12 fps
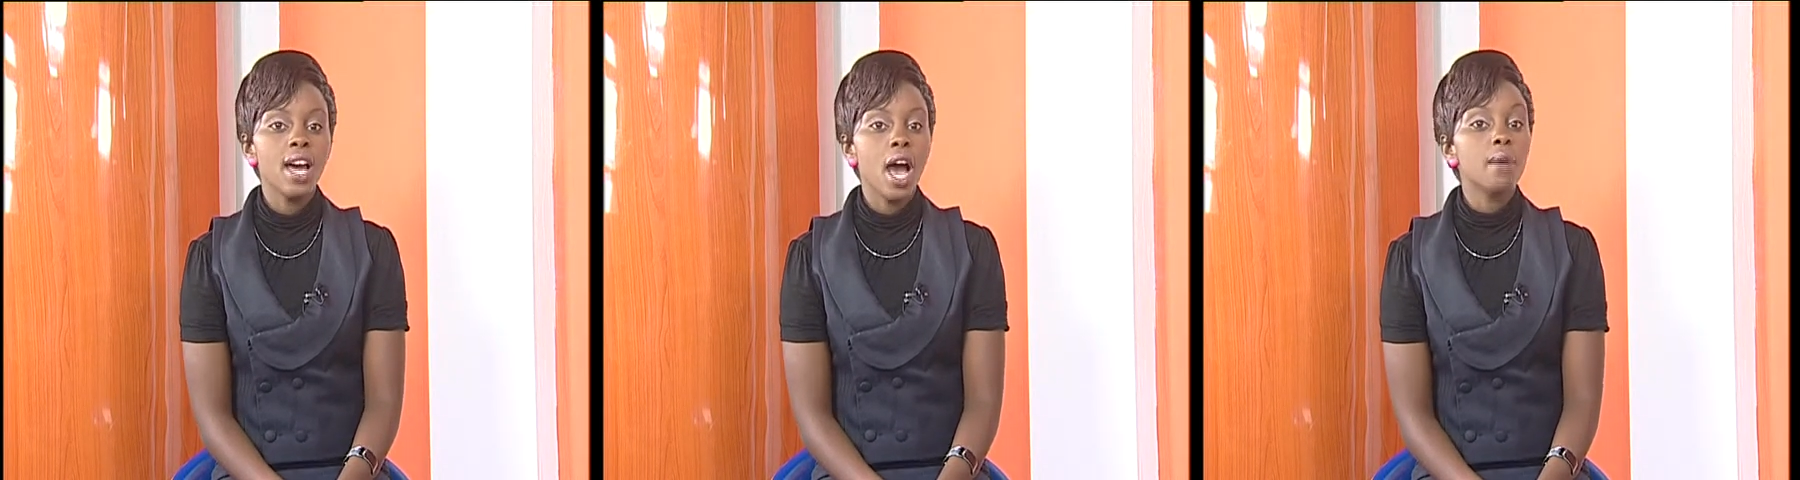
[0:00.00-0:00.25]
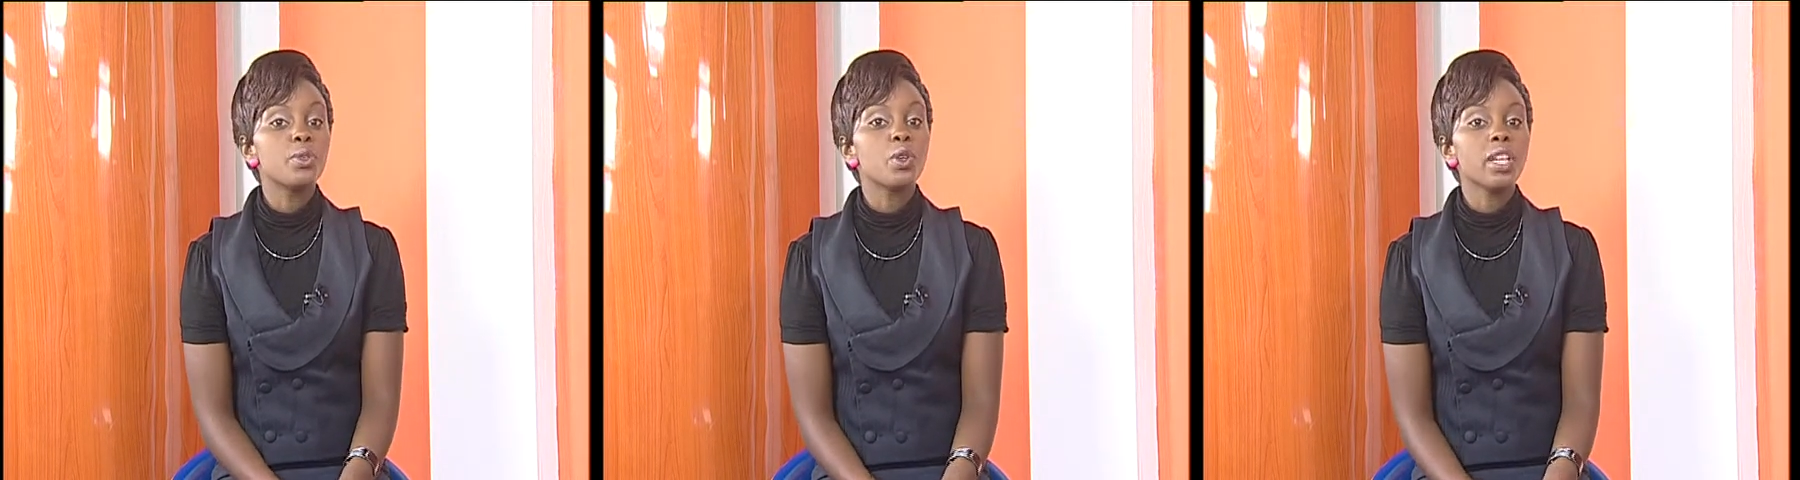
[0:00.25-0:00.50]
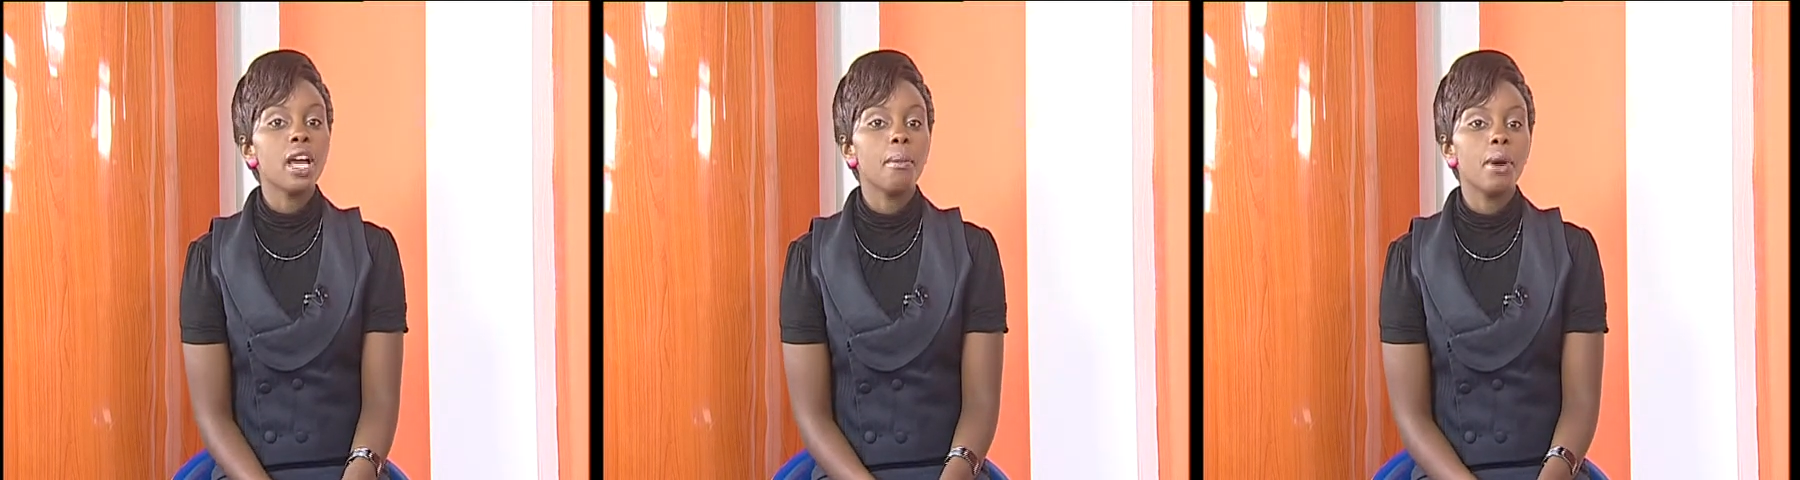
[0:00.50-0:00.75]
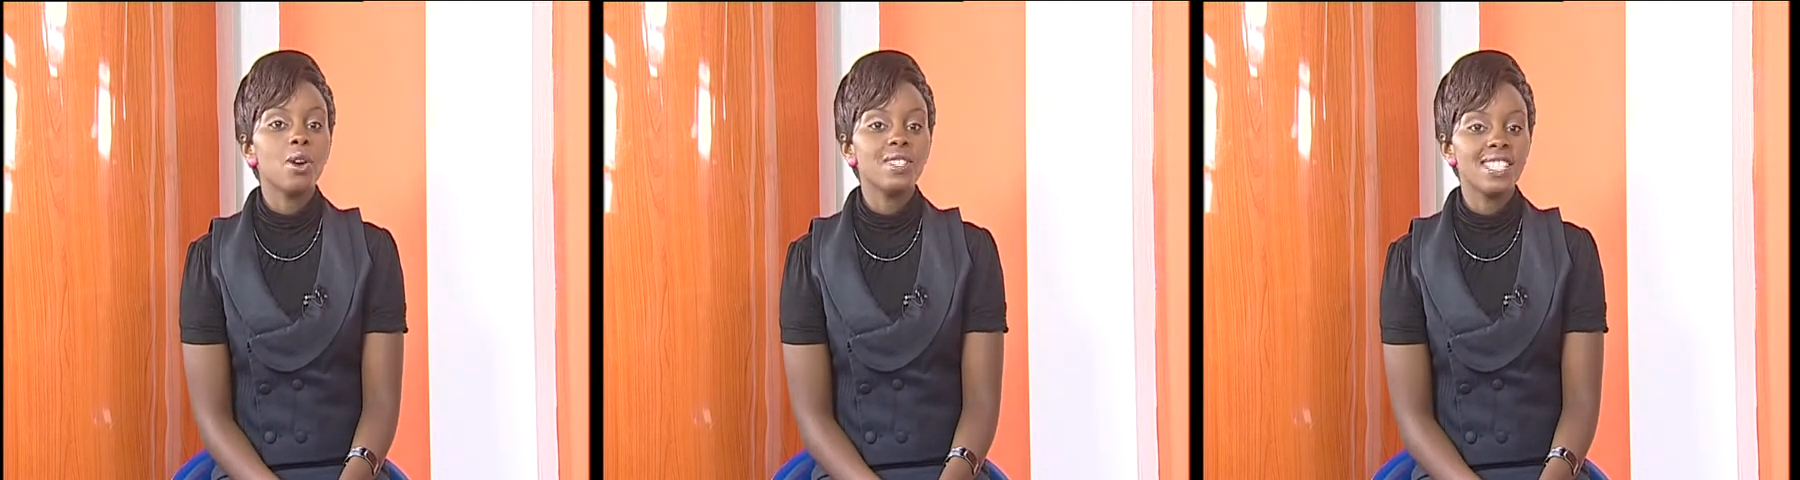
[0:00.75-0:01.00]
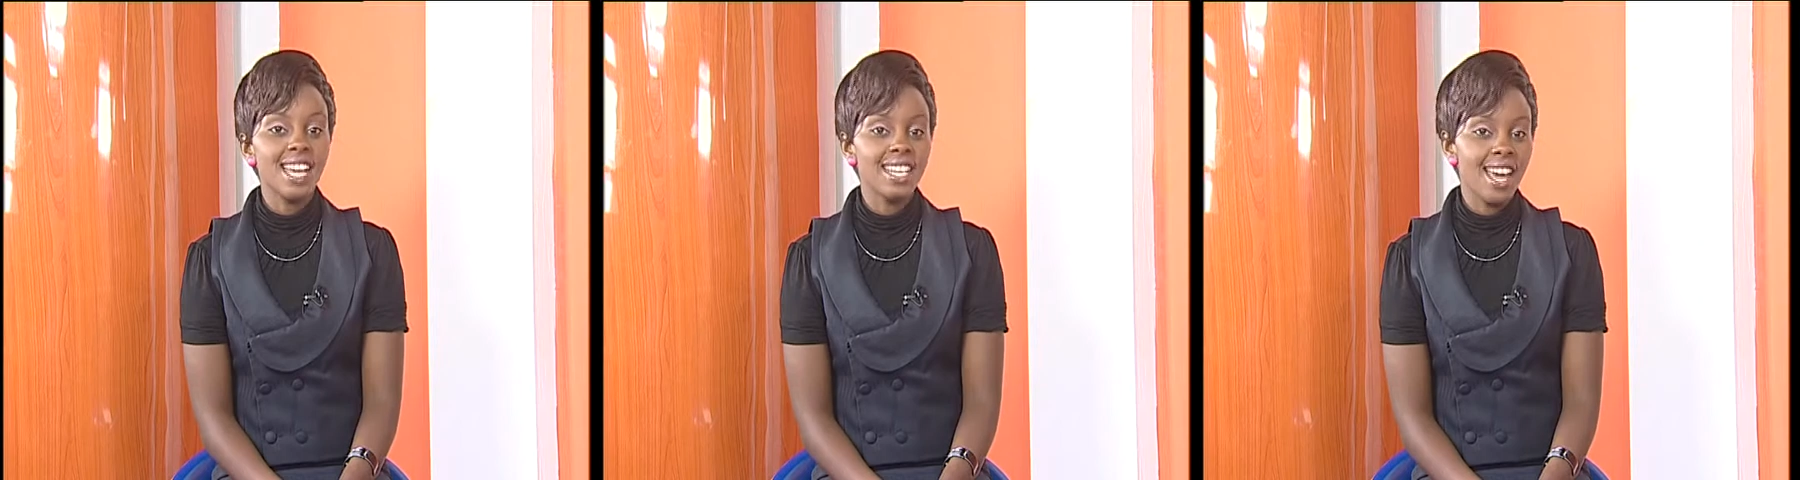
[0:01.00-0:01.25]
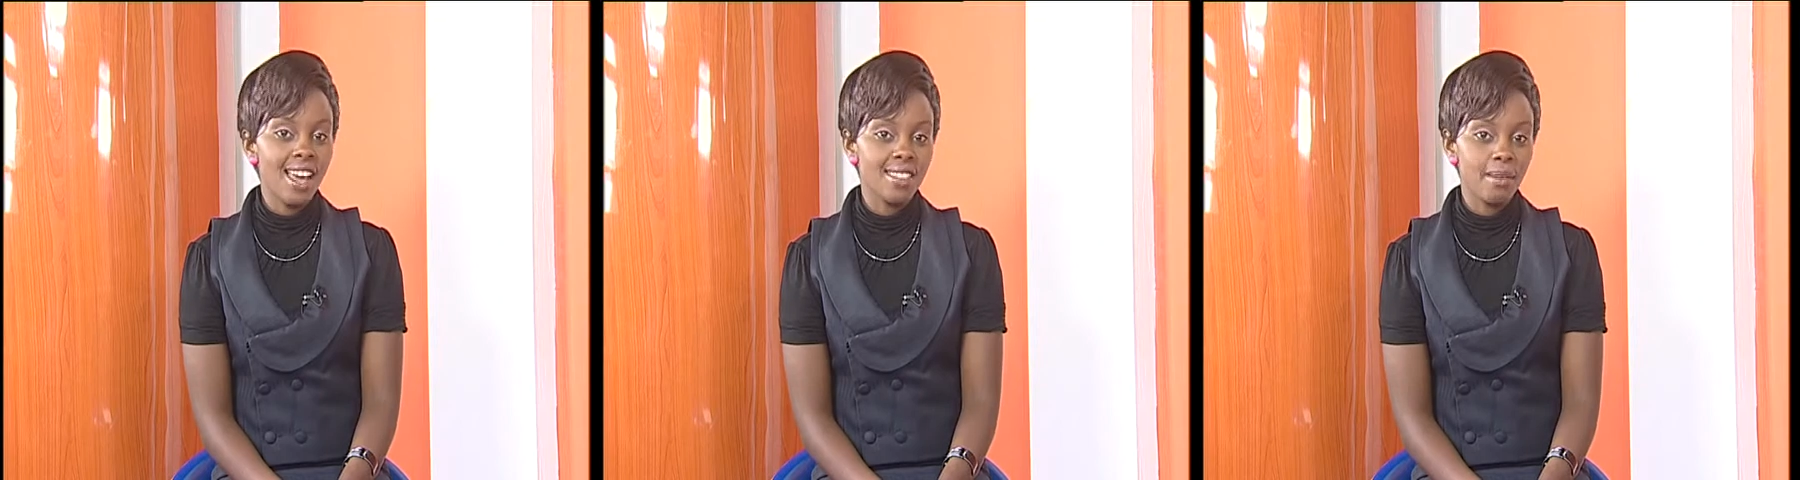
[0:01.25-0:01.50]
I'm talking about none
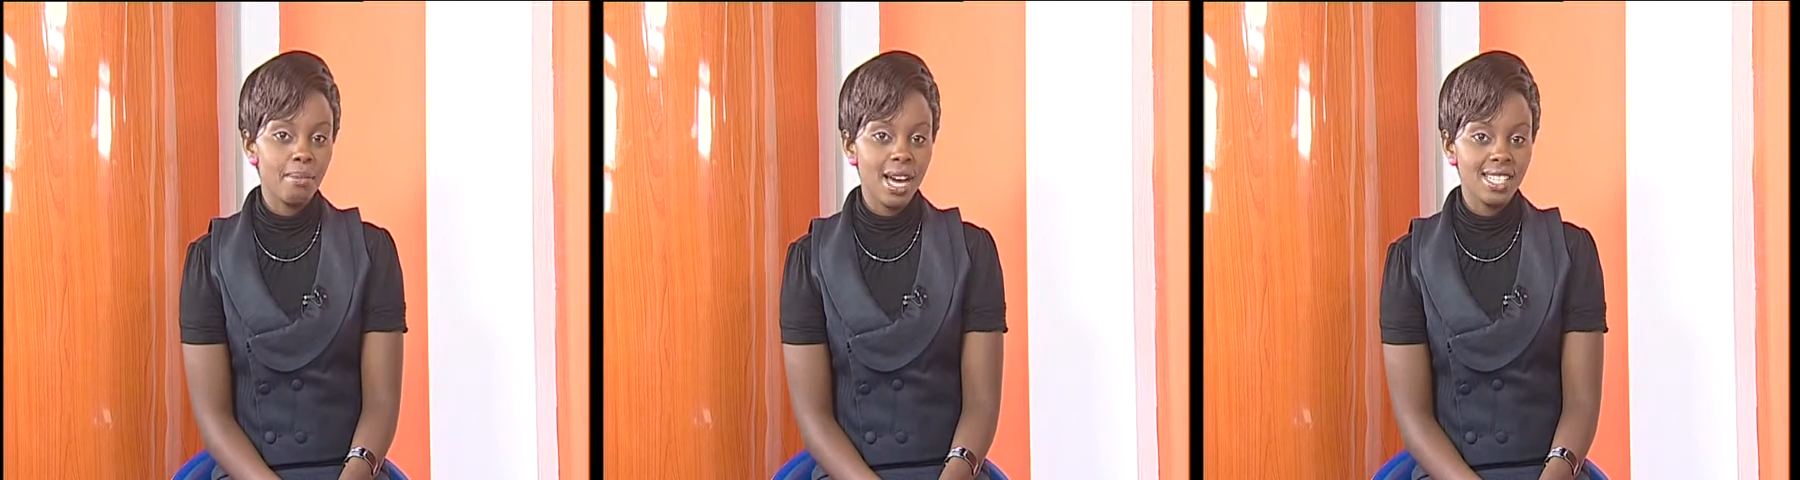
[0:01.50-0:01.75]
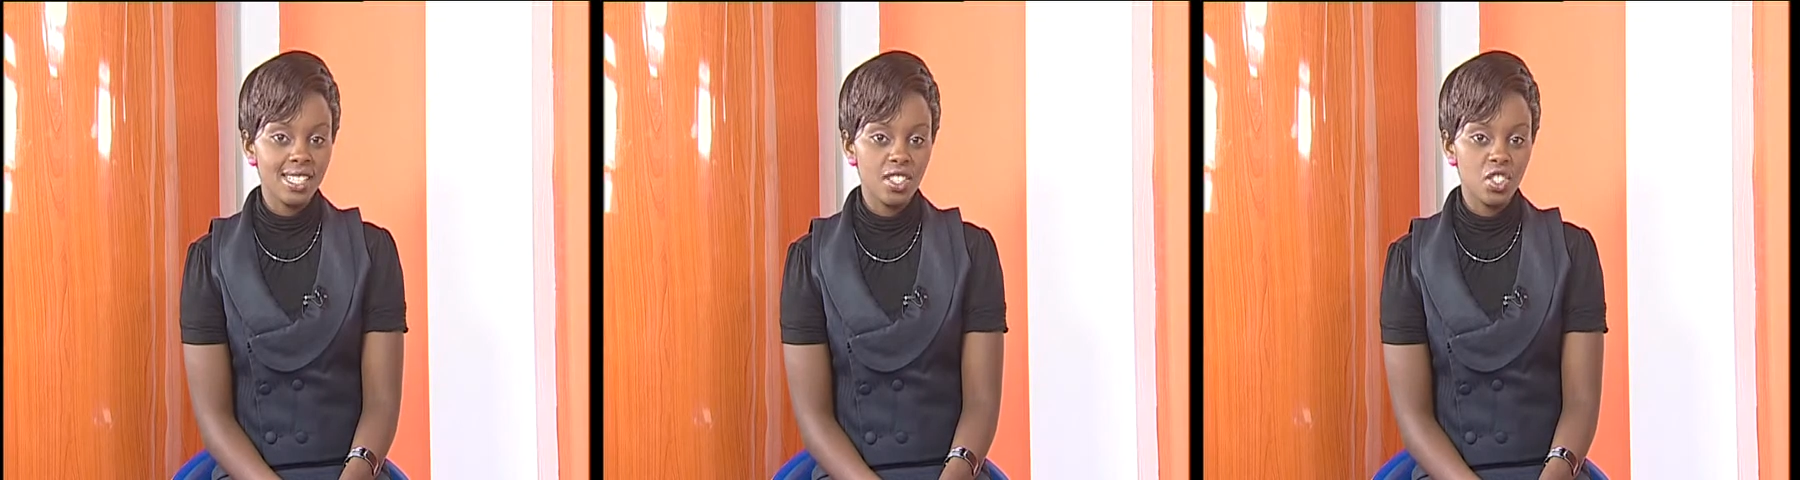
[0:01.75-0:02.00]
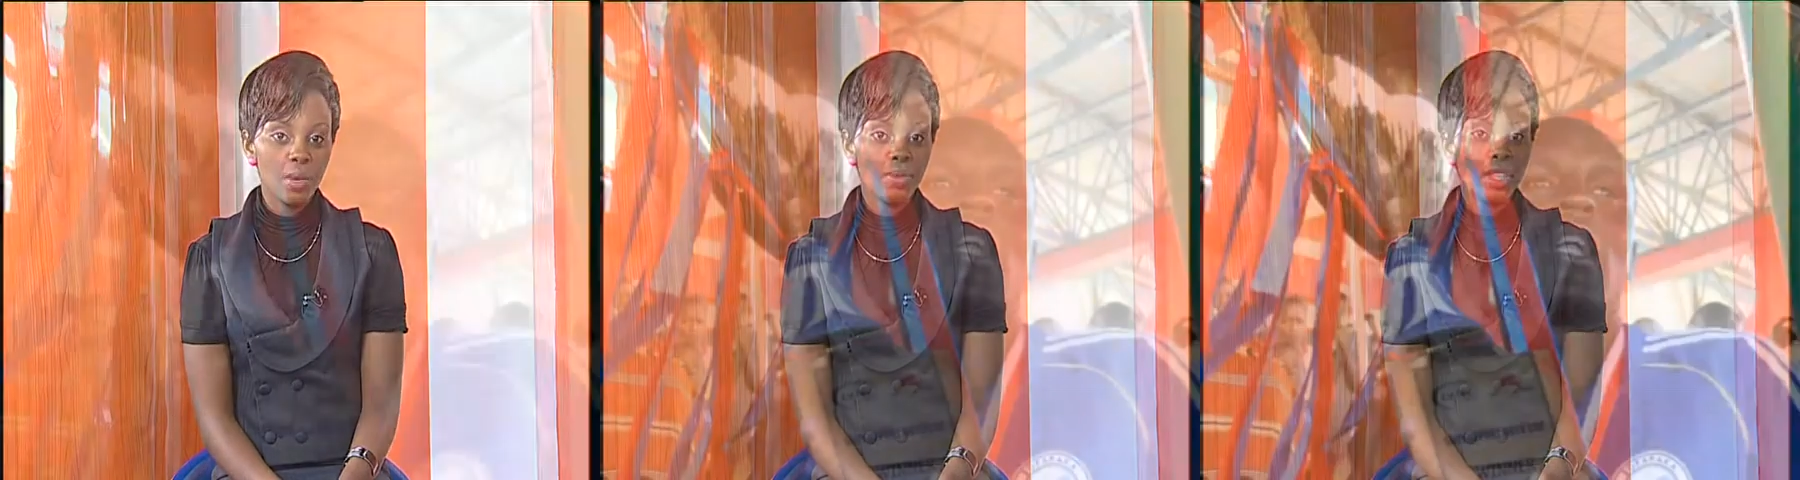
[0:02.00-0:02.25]
other but James